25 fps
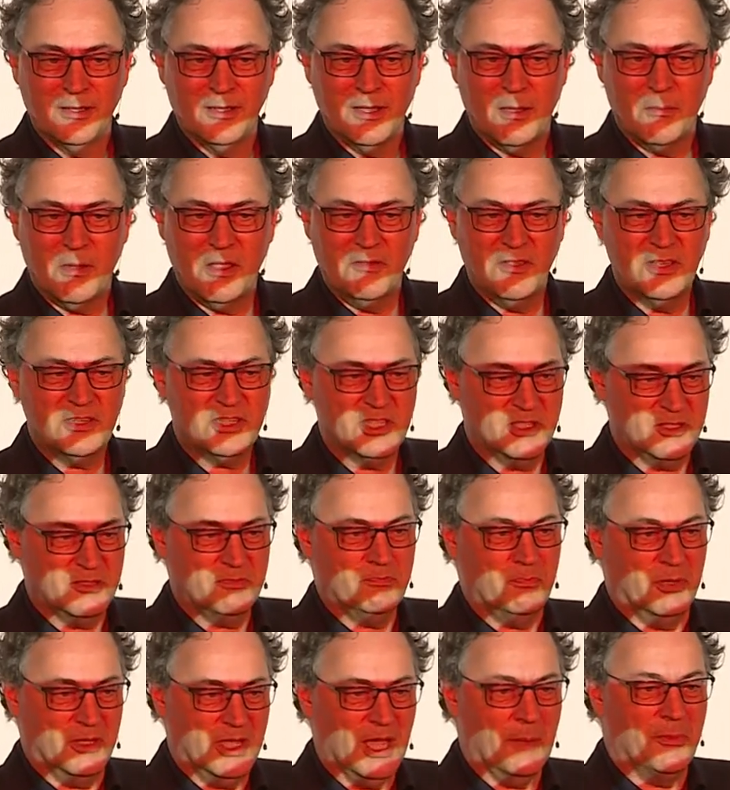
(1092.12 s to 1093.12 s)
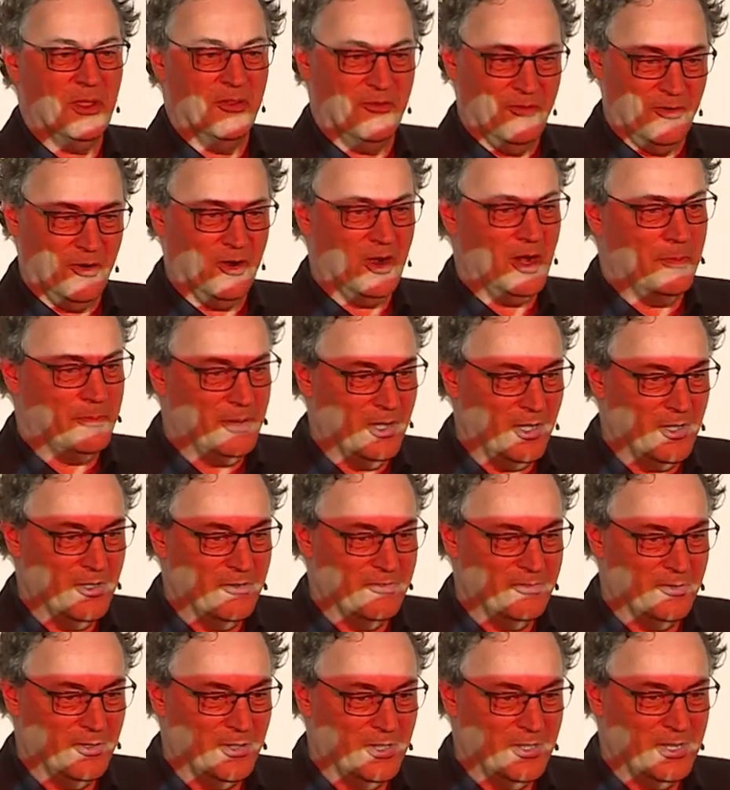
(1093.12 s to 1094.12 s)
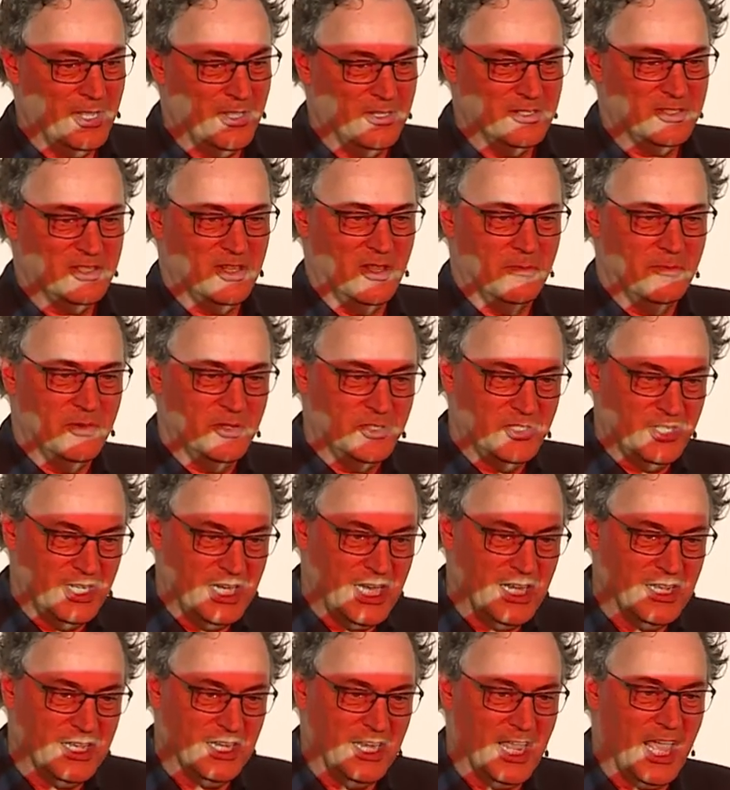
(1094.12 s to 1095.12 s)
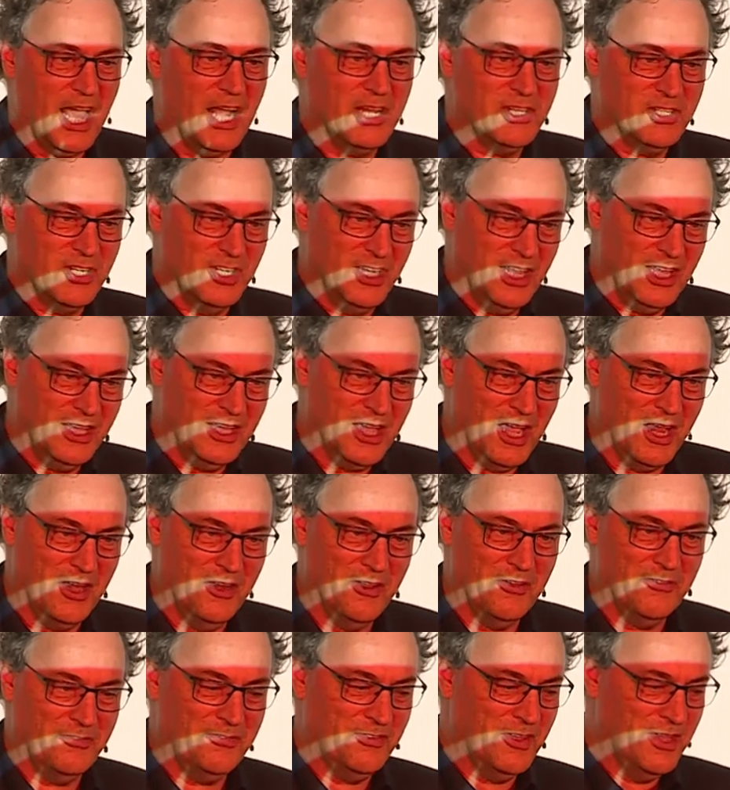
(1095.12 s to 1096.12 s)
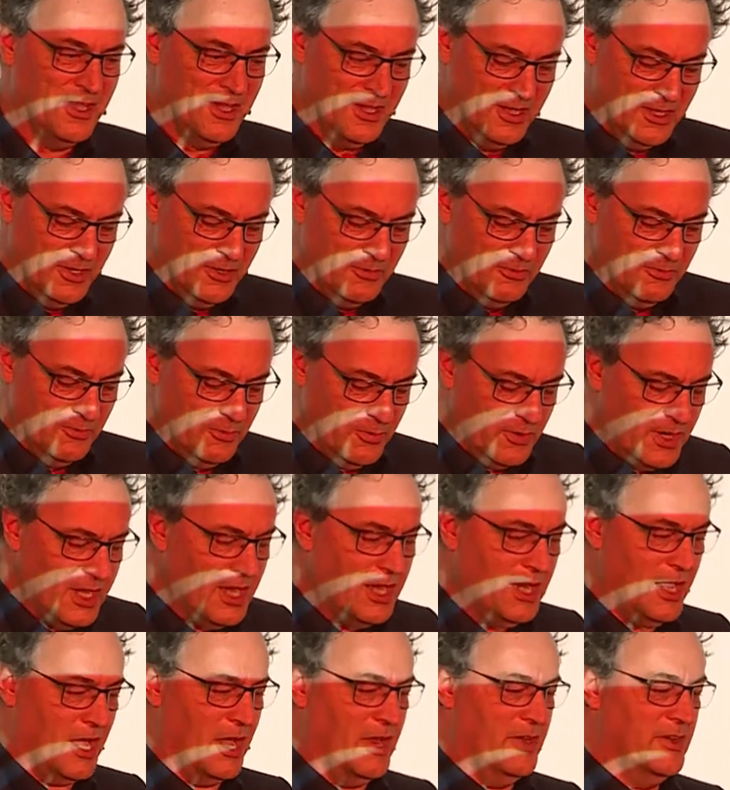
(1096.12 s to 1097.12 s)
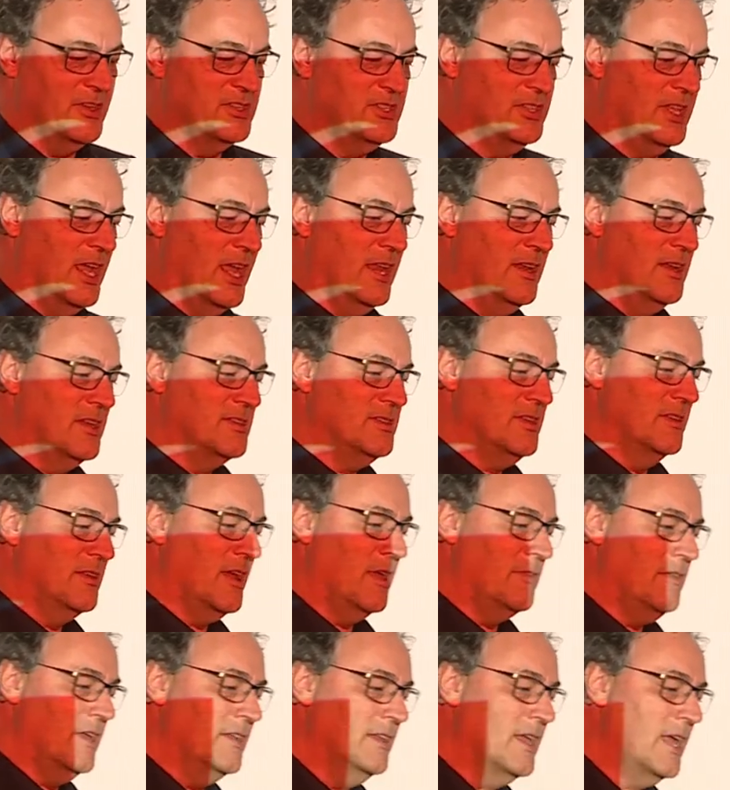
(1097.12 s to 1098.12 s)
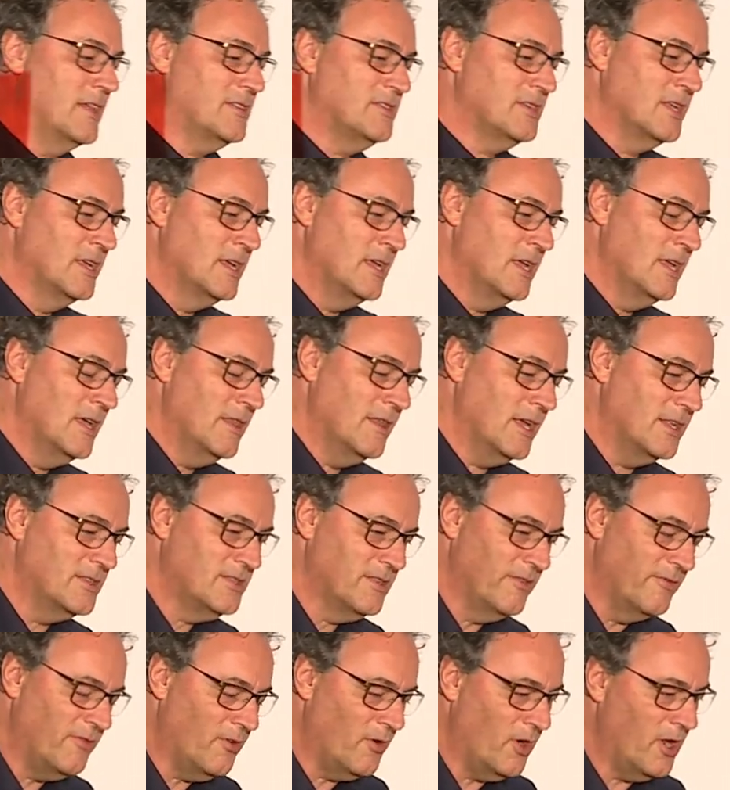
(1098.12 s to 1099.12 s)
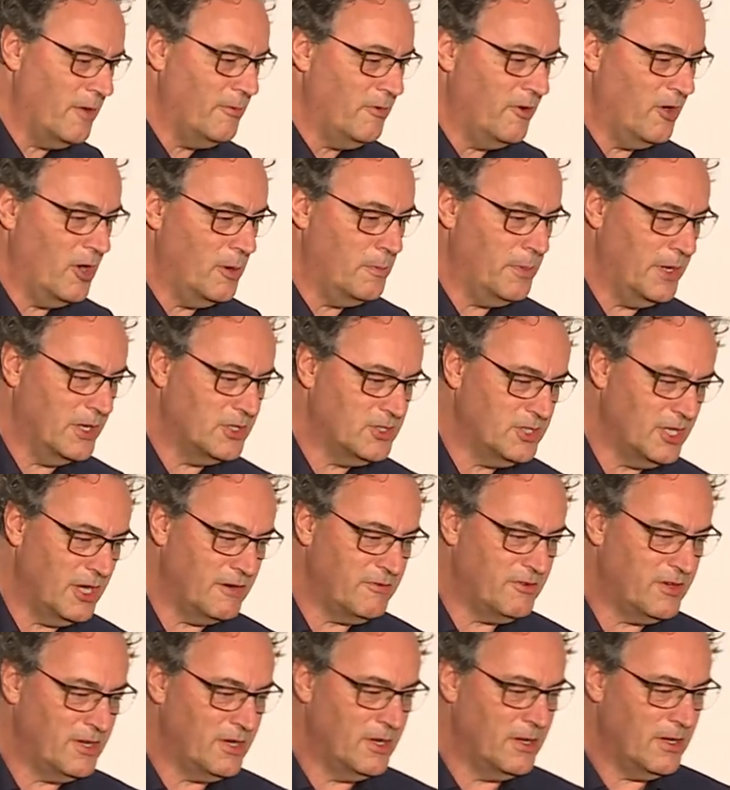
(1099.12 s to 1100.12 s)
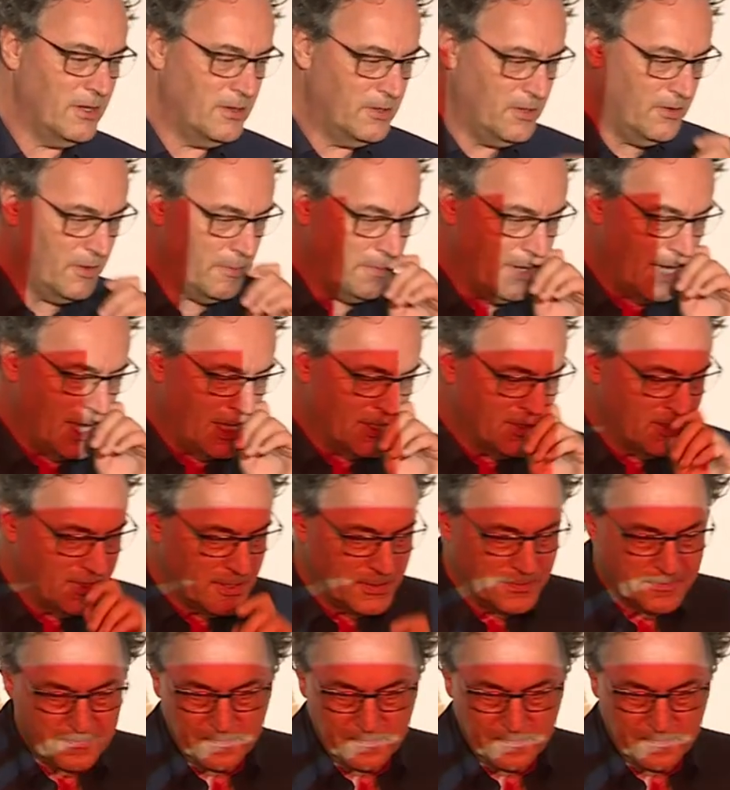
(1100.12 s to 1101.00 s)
I mean, this is becoming very powerful, you know, so the machine can actually kind of really understand us. And I think that's a very, very big shift to the past.